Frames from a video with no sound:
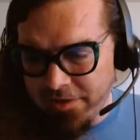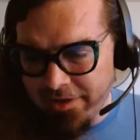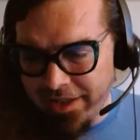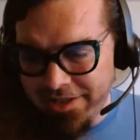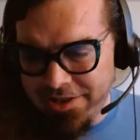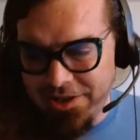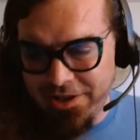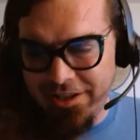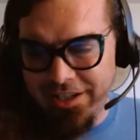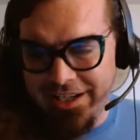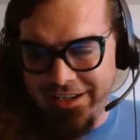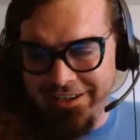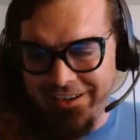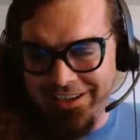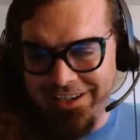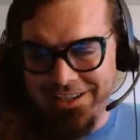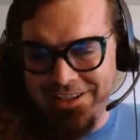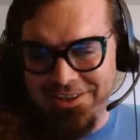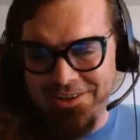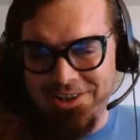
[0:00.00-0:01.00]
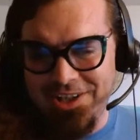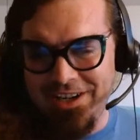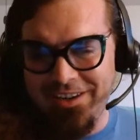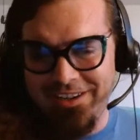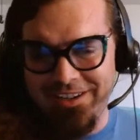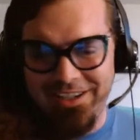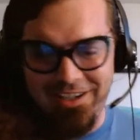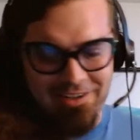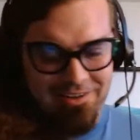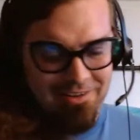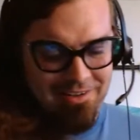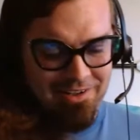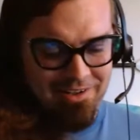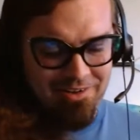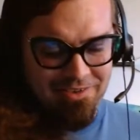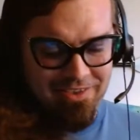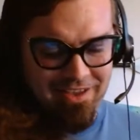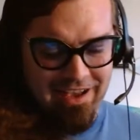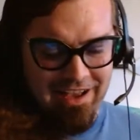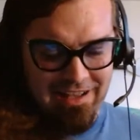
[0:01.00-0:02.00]
so glad you're here and you're sharing
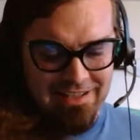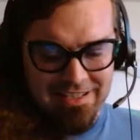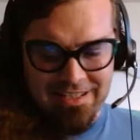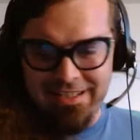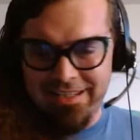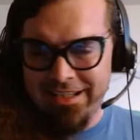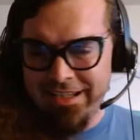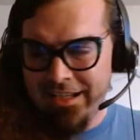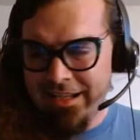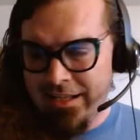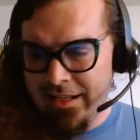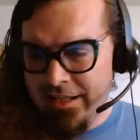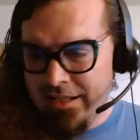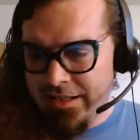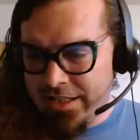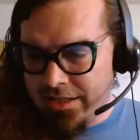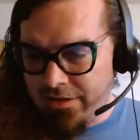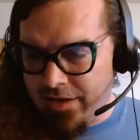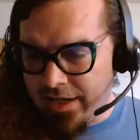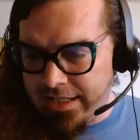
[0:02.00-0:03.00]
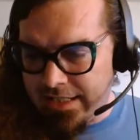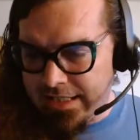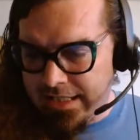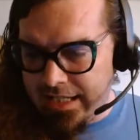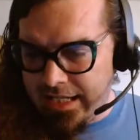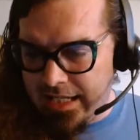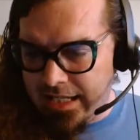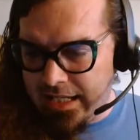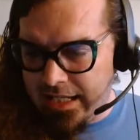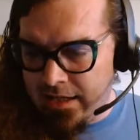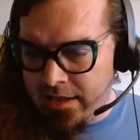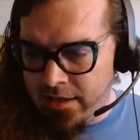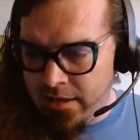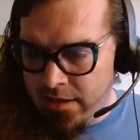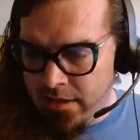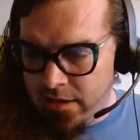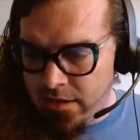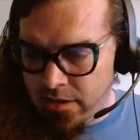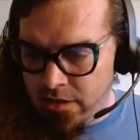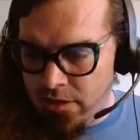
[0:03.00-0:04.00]
your thoughts. So I see
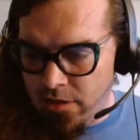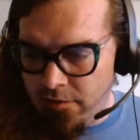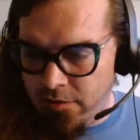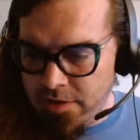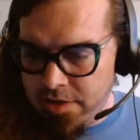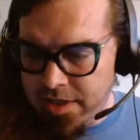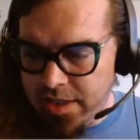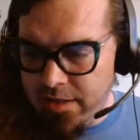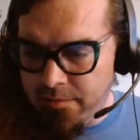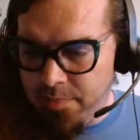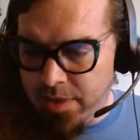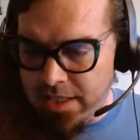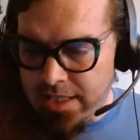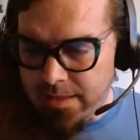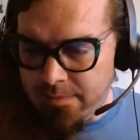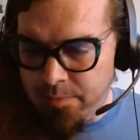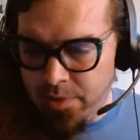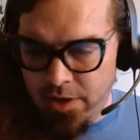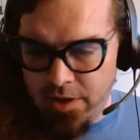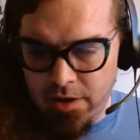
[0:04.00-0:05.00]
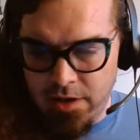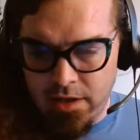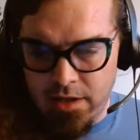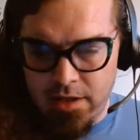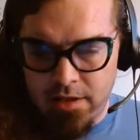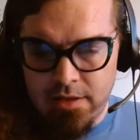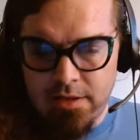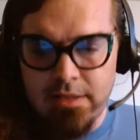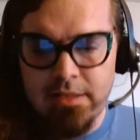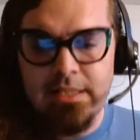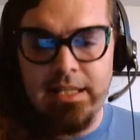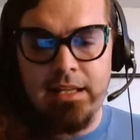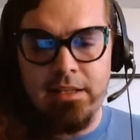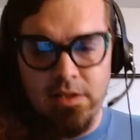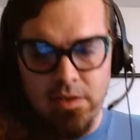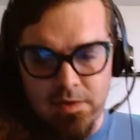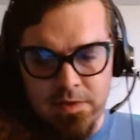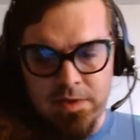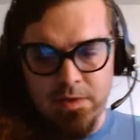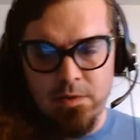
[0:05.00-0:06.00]
University of Pittsburgh
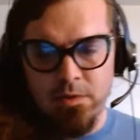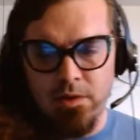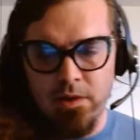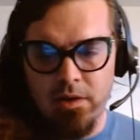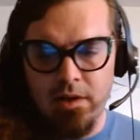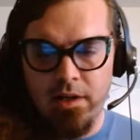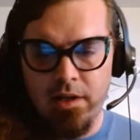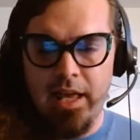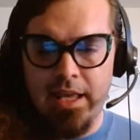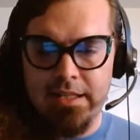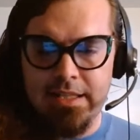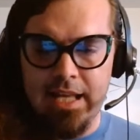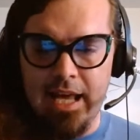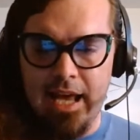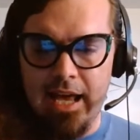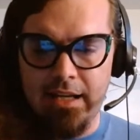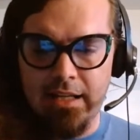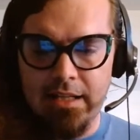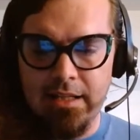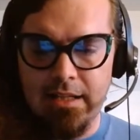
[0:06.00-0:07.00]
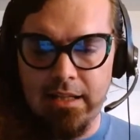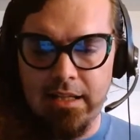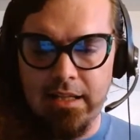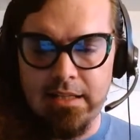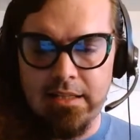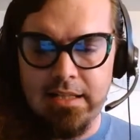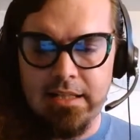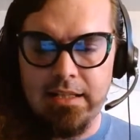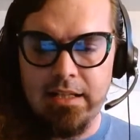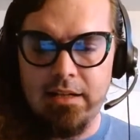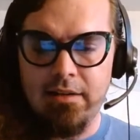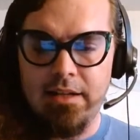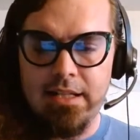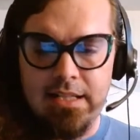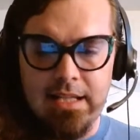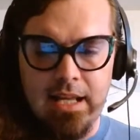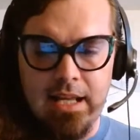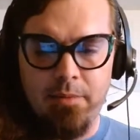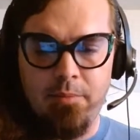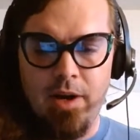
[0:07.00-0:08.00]
Dental School has added into their
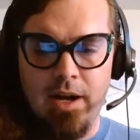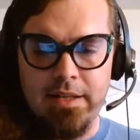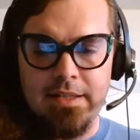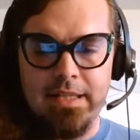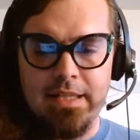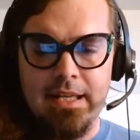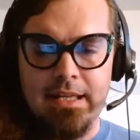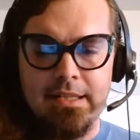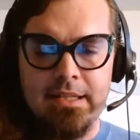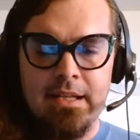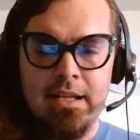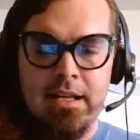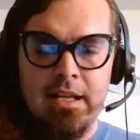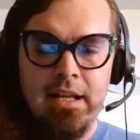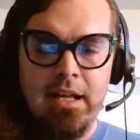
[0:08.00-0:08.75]
intake process